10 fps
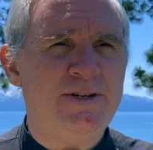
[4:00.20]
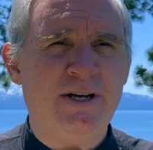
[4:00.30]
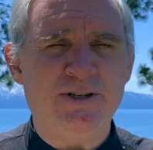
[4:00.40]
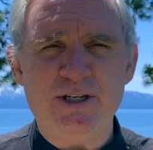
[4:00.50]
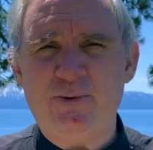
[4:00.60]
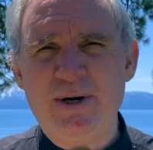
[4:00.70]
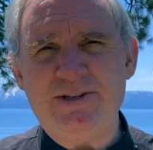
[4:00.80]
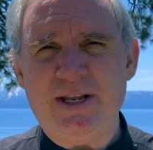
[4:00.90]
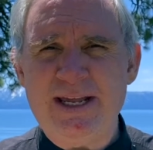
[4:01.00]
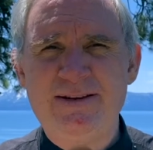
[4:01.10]
until just
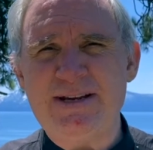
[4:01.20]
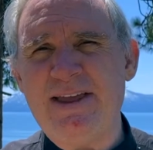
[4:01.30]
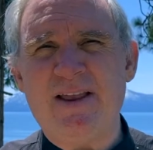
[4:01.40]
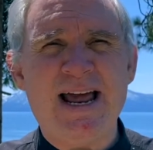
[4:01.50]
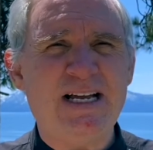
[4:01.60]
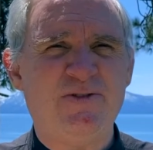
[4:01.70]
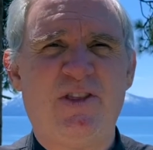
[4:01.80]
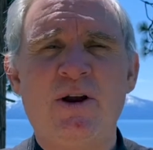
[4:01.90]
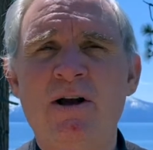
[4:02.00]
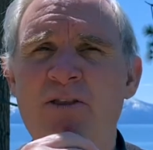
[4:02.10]
recently, and say in the last
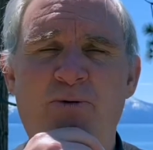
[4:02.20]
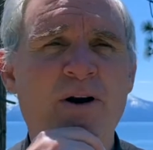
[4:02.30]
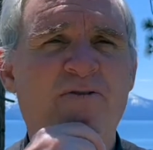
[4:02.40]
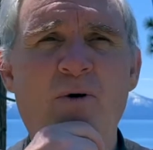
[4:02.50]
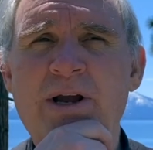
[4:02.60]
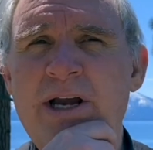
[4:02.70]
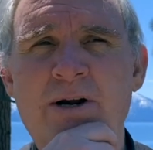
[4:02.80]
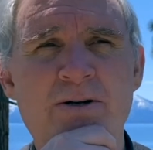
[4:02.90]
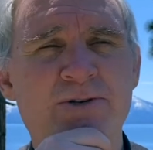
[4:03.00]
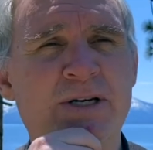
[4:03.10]
three or four
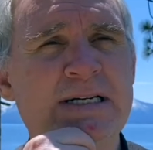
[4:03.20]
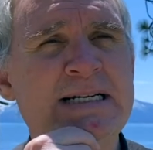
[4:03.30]
years,